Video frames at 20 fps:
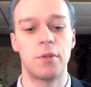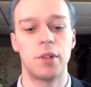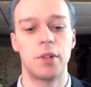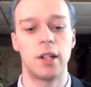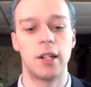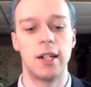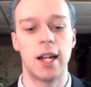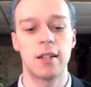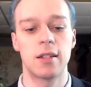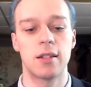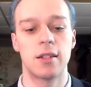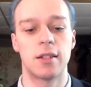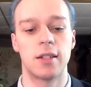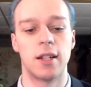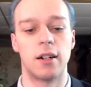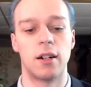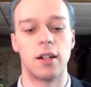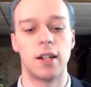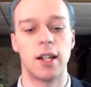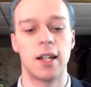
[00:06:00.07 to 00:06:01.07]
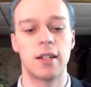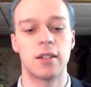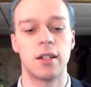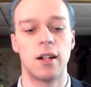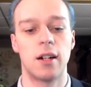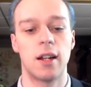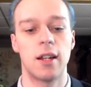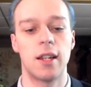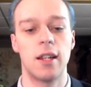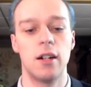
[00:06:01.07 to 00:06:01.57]
really necessary, as the
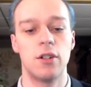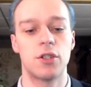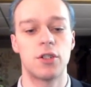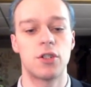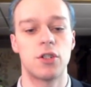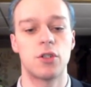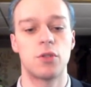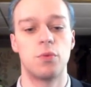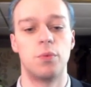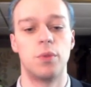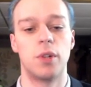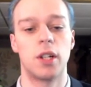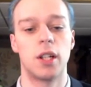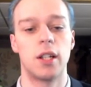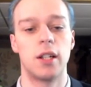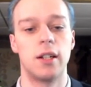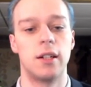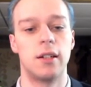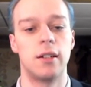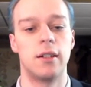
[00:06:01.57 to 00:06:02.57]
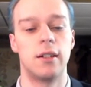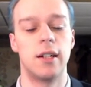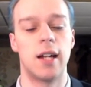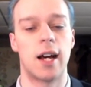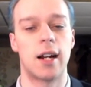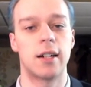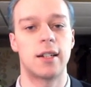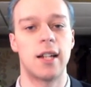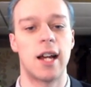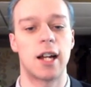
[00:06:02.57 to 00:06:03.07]
knight here is just really
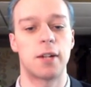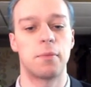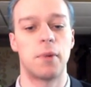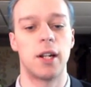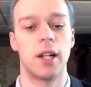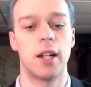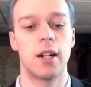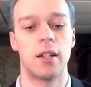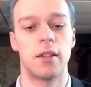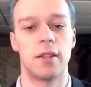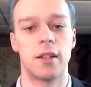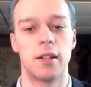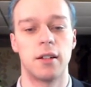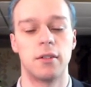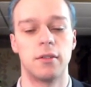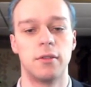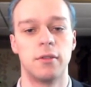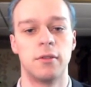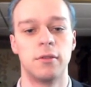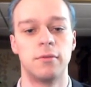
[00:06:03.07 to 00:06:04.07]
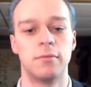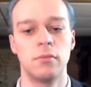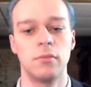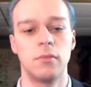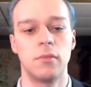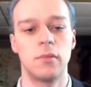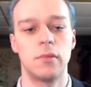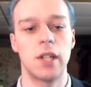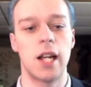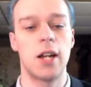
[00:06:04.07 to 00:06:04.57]
not attacked by anything.
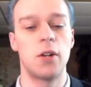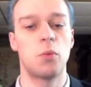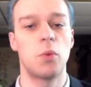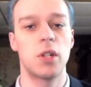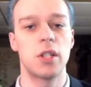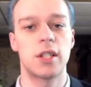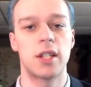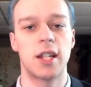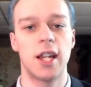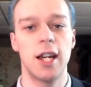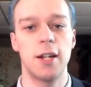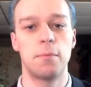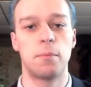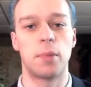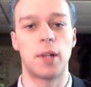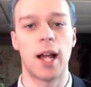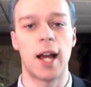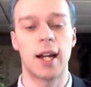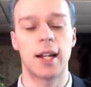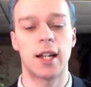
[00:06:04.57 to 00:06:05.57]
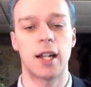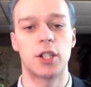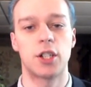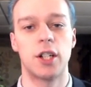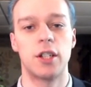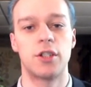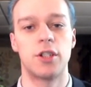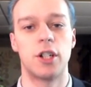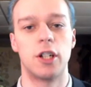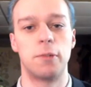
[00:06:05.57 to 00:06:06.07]
And once again, black actually
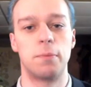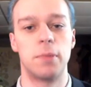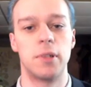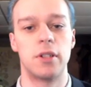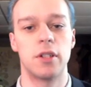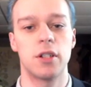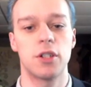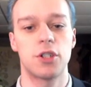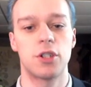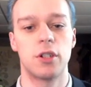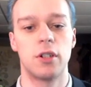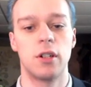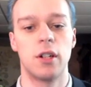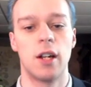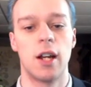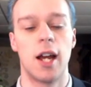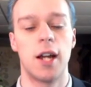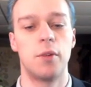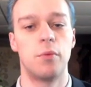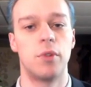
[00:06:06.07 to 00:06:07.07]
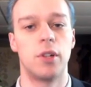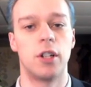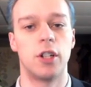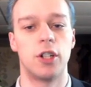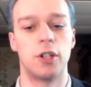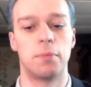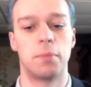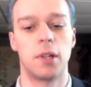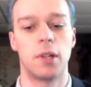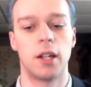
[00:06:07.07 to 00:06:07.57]
has a good position and really
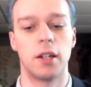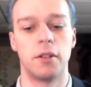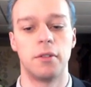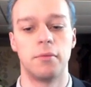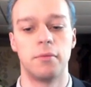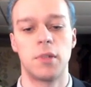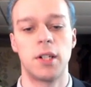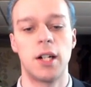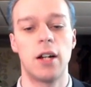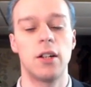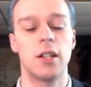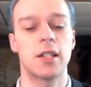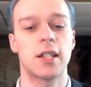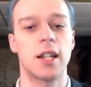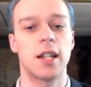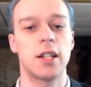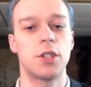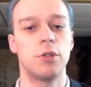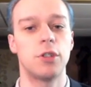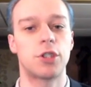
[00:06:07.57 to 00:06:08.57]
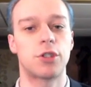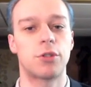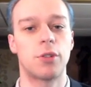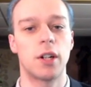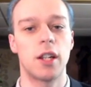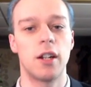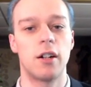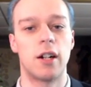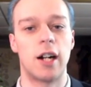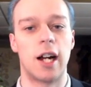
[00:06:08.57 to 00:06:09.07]
good play. But now let's get to a
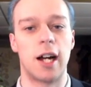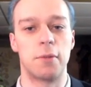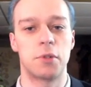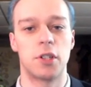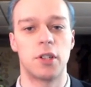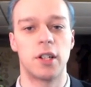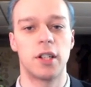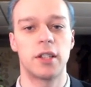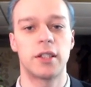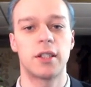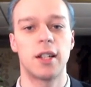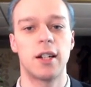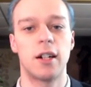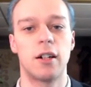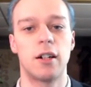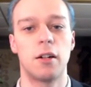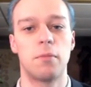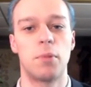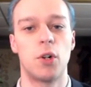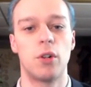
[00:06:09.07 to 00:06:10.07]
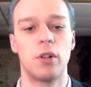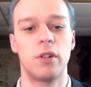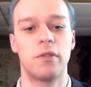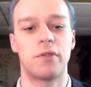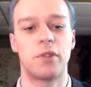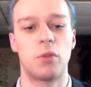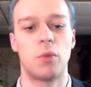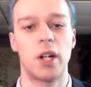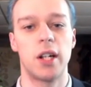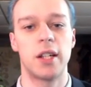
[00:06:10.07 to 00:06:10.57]
trickier option. Let's say our opponent
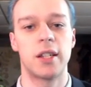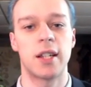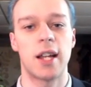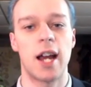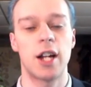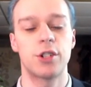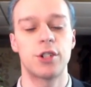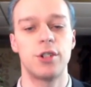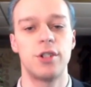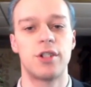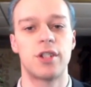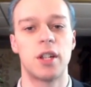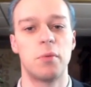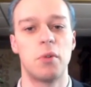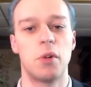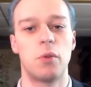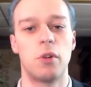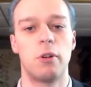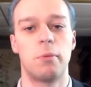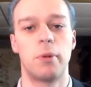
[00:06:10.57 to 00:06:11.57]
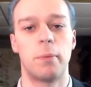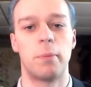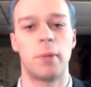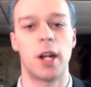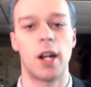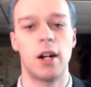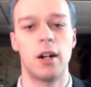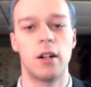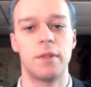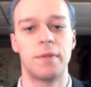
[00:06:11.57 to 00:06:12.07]
for white is actually somewhat well
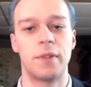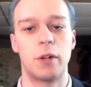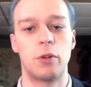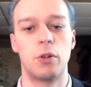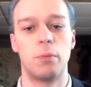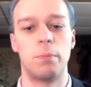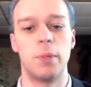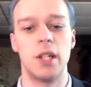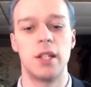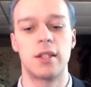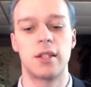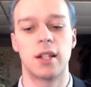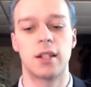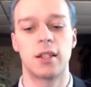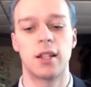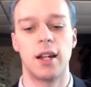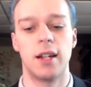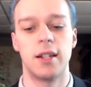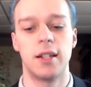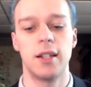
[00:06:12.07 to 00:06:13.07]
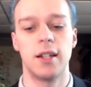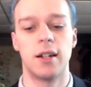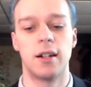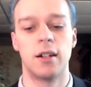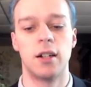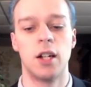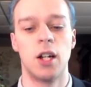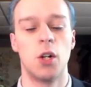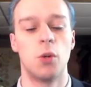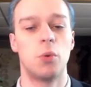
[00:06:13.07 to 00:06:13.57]
prepared of our b6 idea.
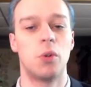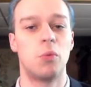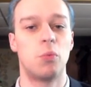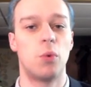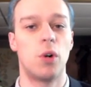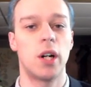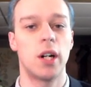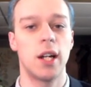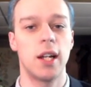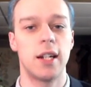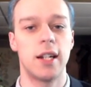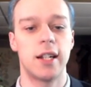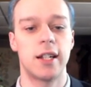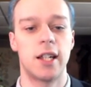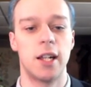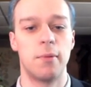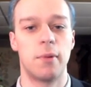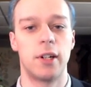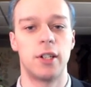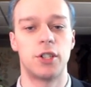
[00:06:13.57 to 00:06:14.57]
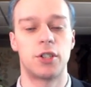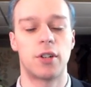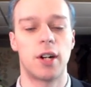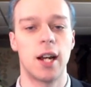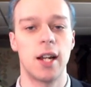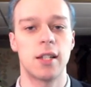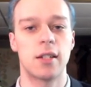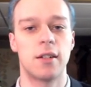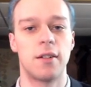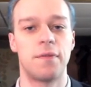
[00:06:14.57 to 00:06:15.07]
Well, one idea they might try
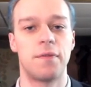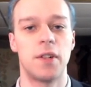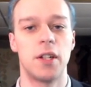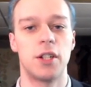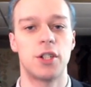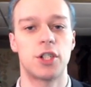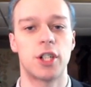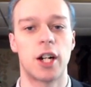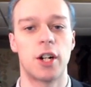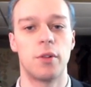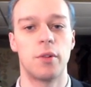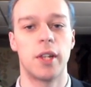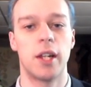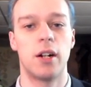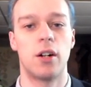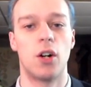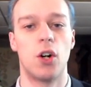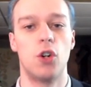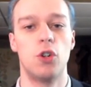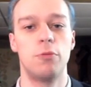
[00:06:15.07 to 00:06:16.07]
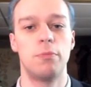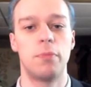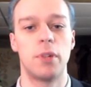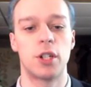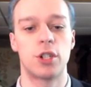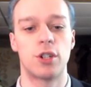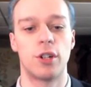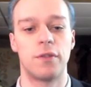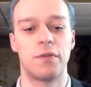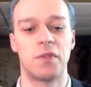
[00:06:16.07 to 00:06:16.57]
is to fianchetto their own
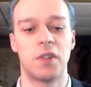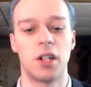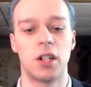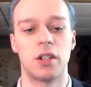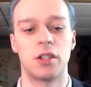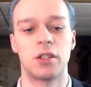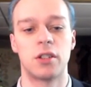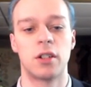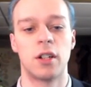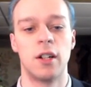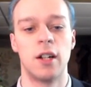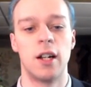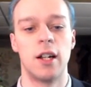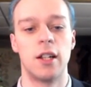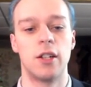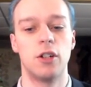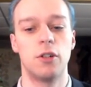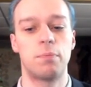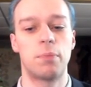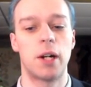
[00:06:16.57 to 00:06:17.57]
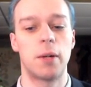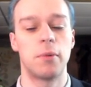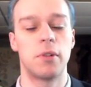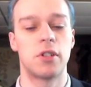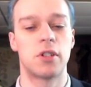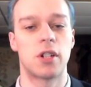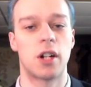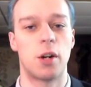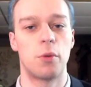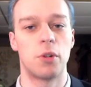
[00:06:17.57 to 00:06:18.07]
bishop first. They'll probably
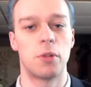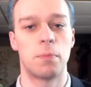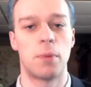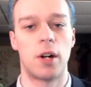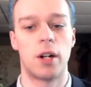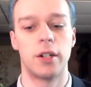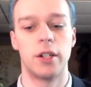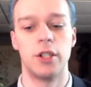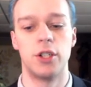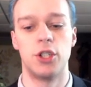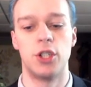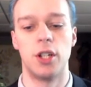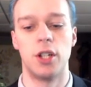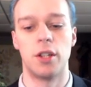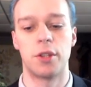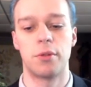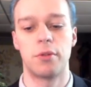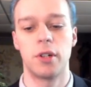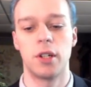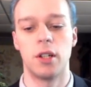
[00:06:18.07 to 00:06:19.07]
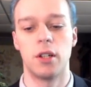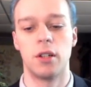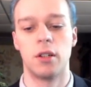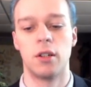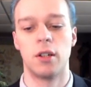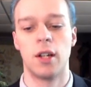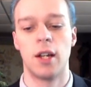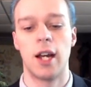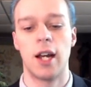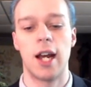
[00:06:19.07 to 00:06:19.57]
start with pawn to g3.
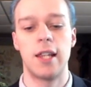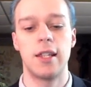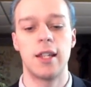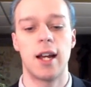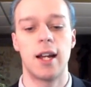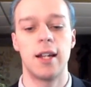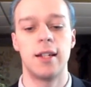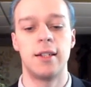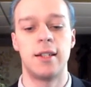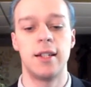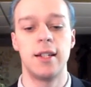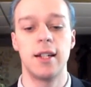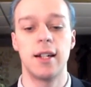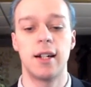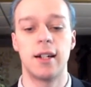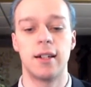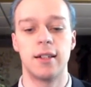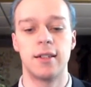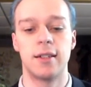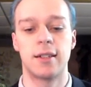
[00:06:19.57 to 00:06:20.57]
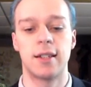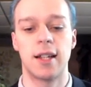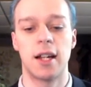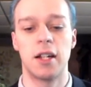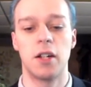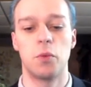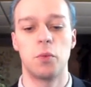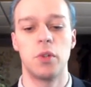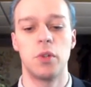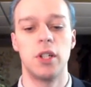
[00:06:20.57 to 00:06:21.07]
And the idea is
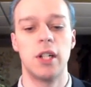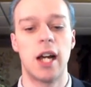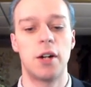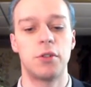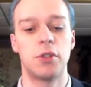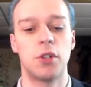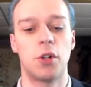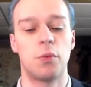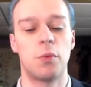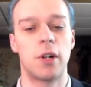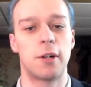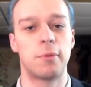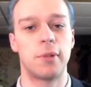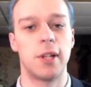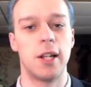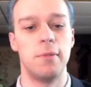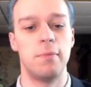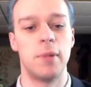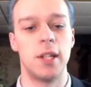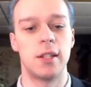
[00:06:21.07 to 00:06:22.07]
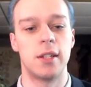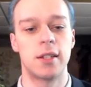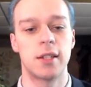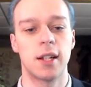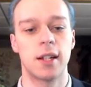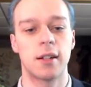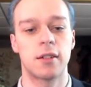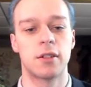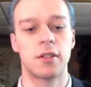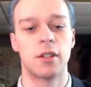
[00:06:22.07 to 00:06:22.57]
that we now don't want to play
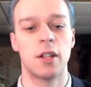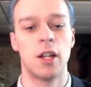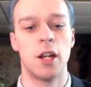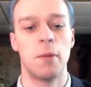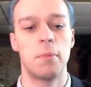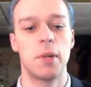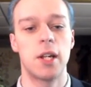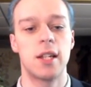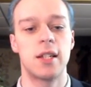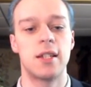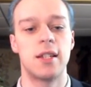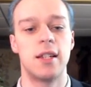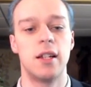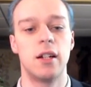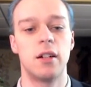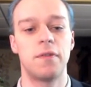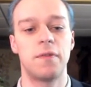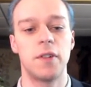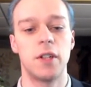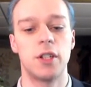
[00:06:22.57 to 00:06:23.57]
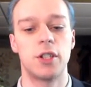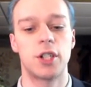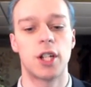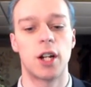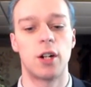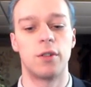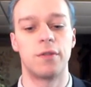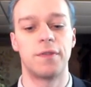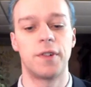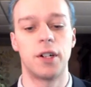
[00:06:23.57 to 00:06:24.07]
b6 because they'll
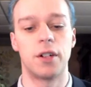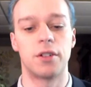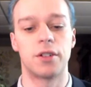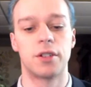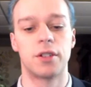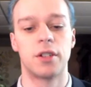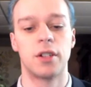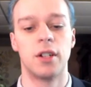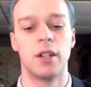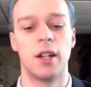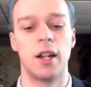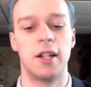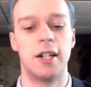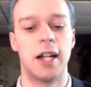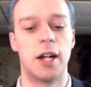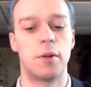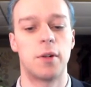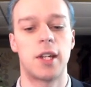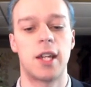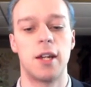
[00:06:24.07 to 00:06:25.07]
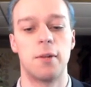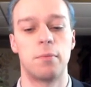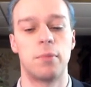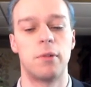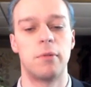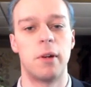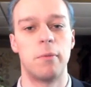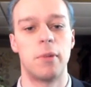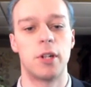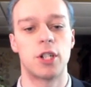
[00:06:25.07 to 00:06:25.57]
fianchetto first. And now I can't put
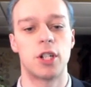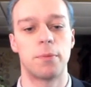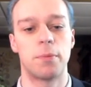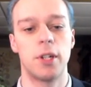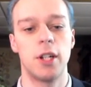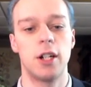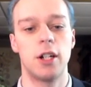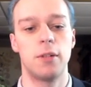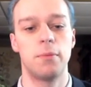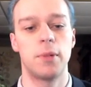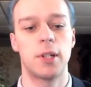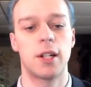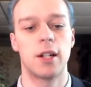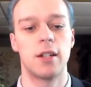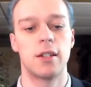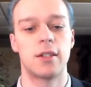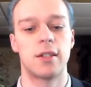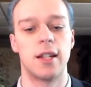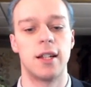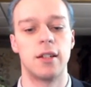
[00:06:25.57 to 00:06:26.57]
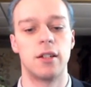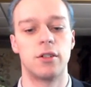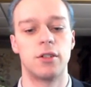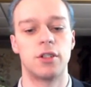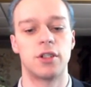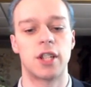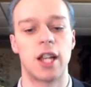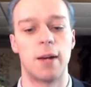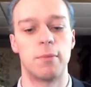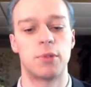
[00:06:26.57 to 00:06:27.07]
my bishop here because then they'll
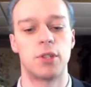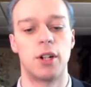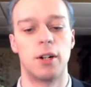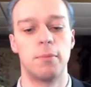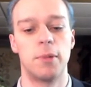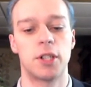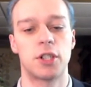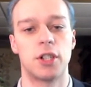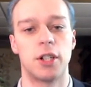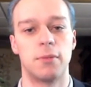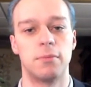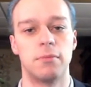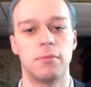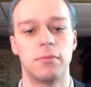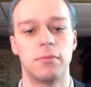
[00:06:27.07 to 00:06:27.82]
just capture our bishop.